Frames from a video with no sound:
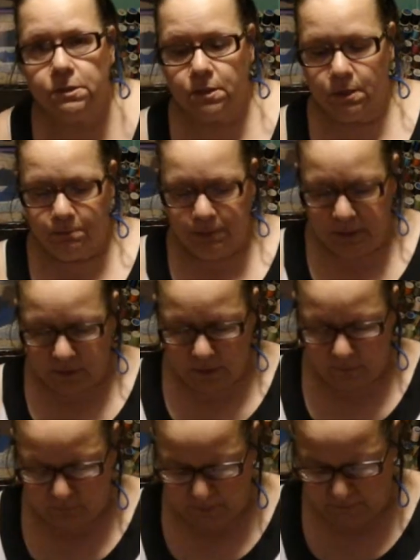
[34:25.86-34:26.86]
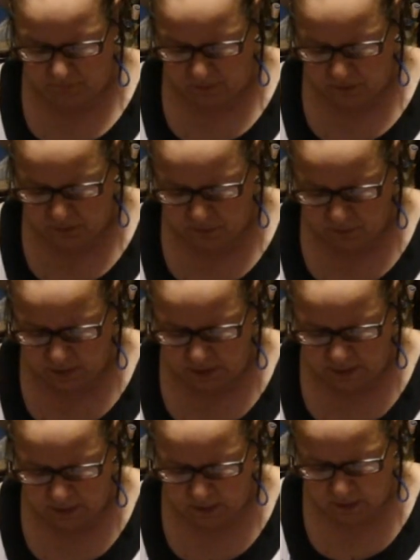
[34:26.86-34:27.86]
just going to pin off my first one
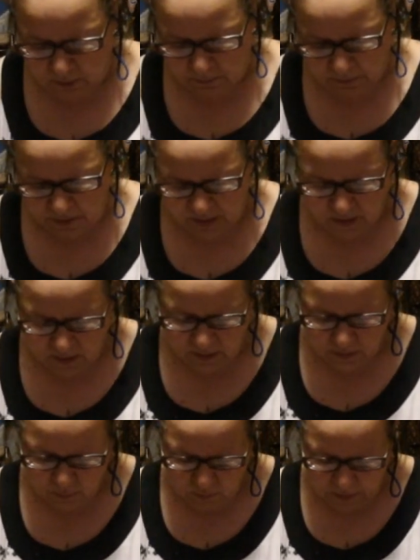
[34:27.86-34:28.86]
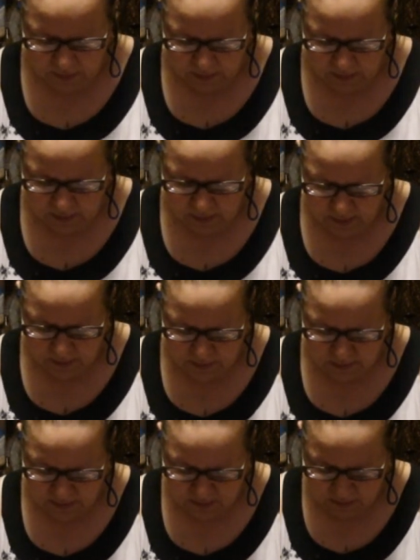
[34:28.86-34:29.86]
here because one of the nice
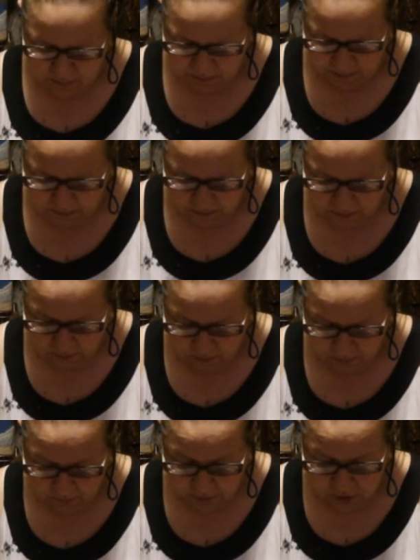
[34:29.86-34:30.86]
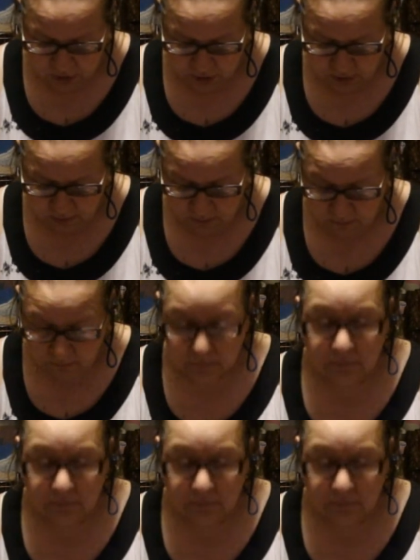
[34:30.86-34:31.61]
things about a sewing machine